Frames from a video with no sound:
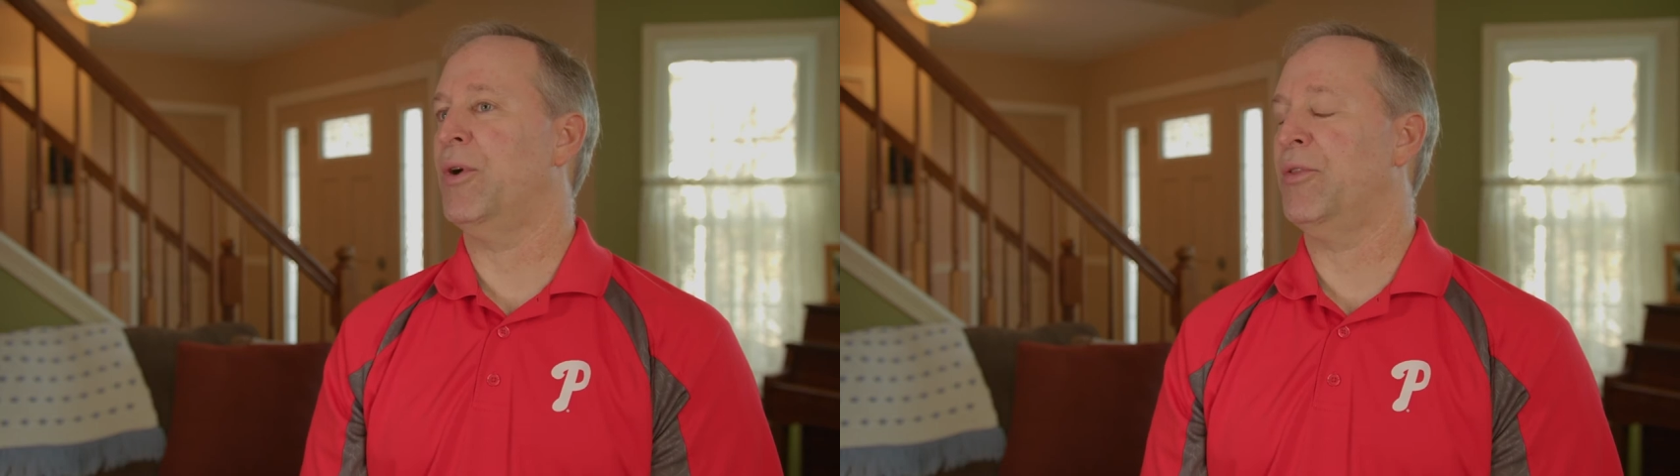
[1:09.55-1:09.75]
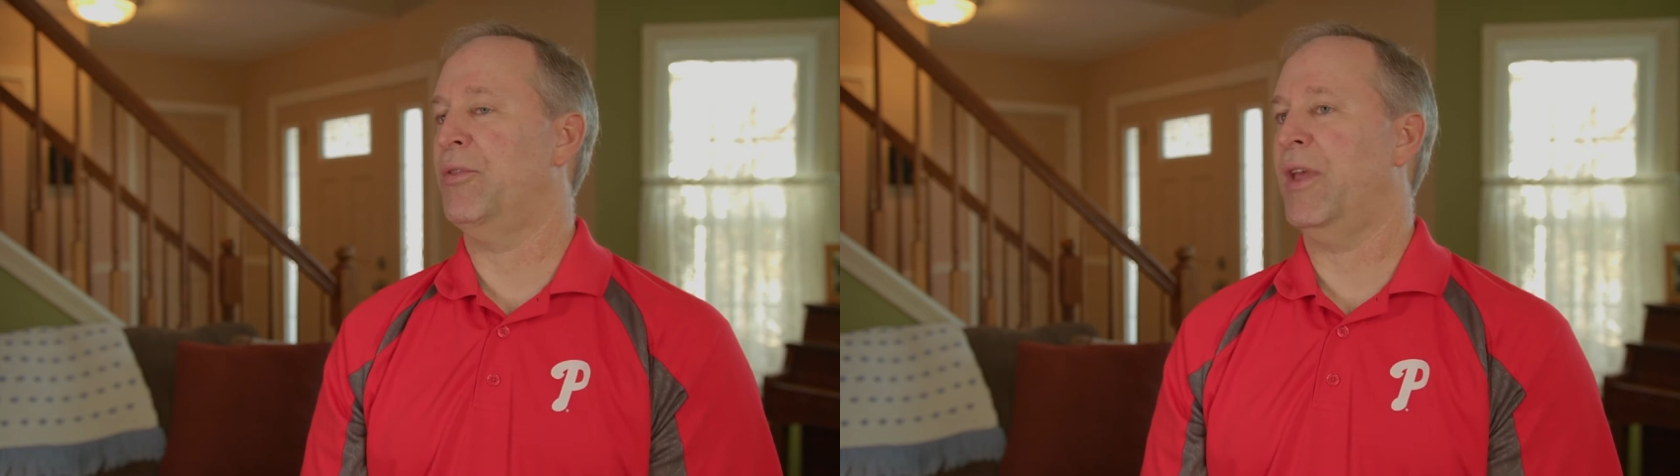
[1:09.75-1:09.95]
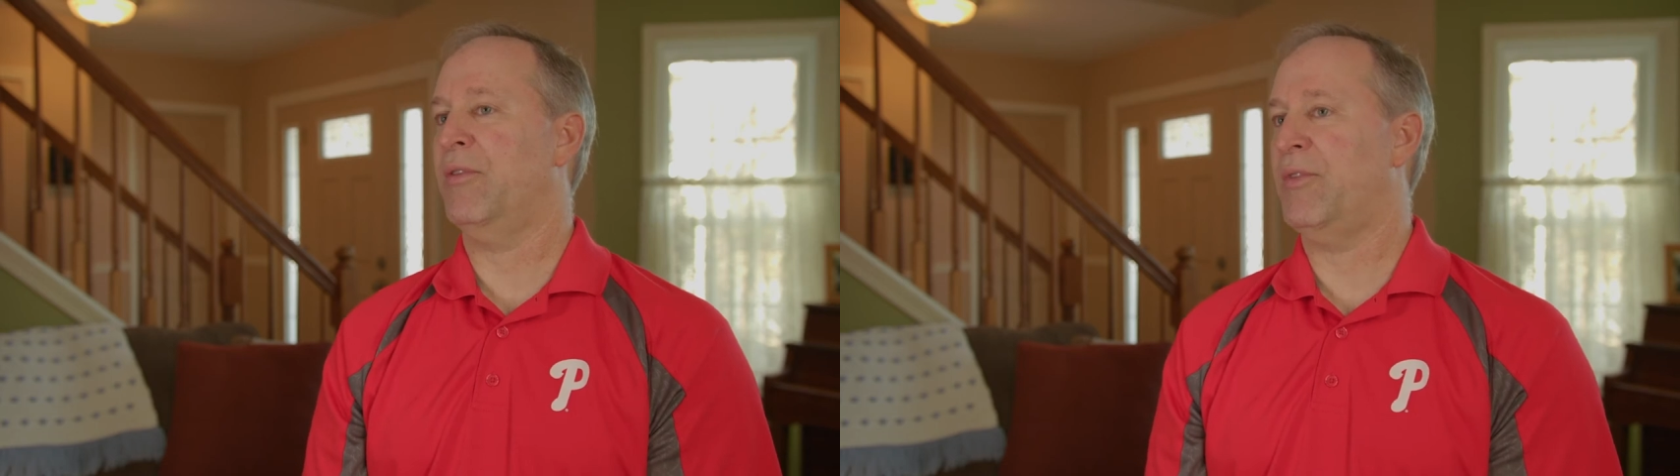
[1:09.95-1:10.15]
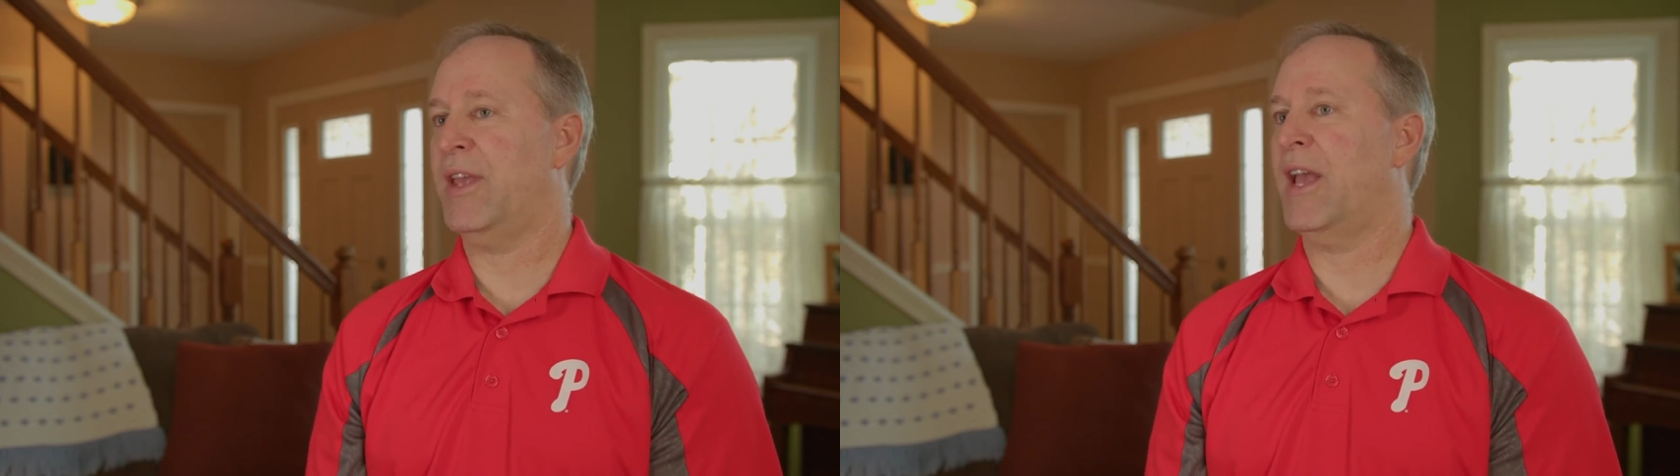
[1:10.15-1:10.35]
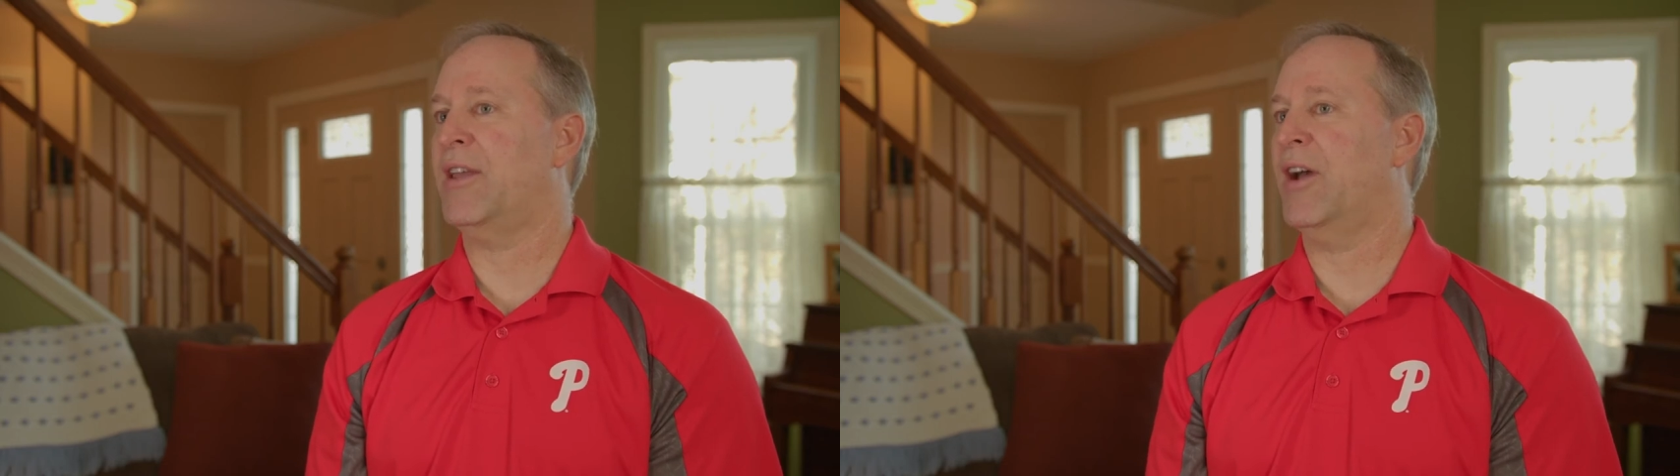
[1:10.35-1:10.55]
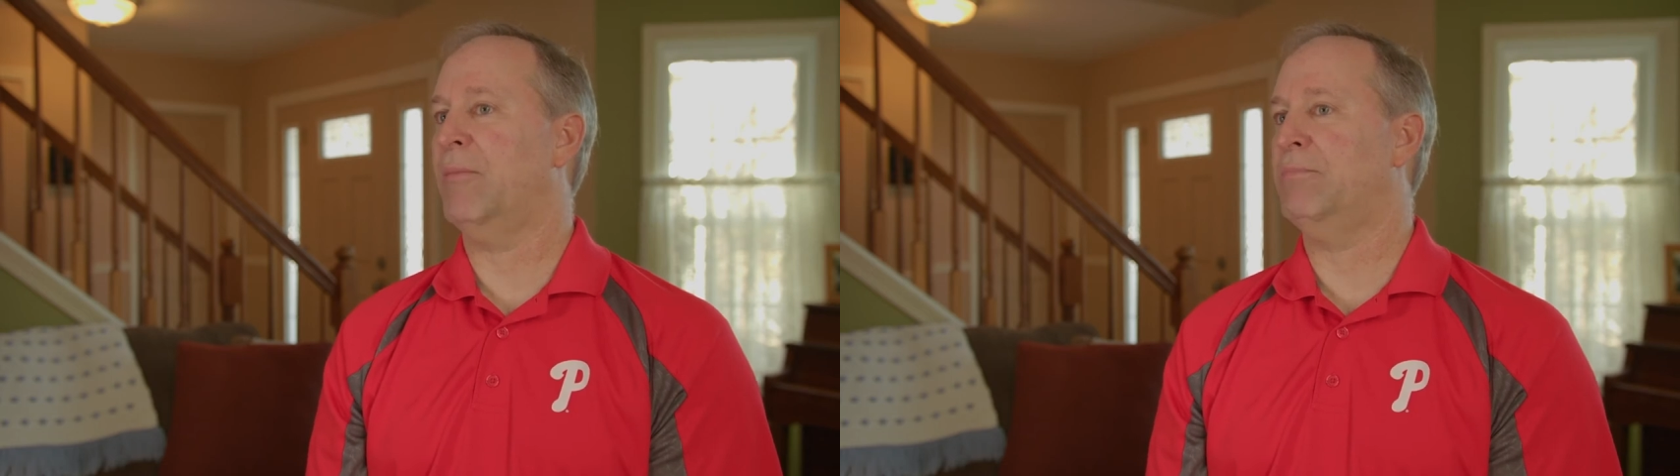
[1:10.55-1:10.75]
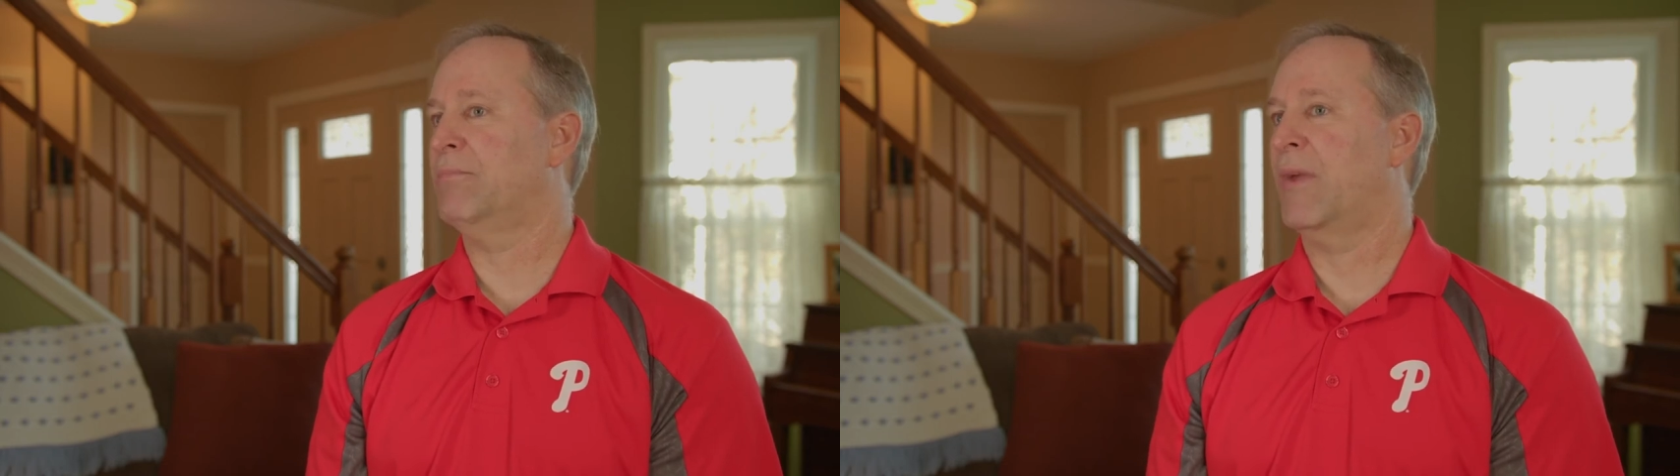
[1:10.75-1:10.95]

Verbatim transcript: but they get you up.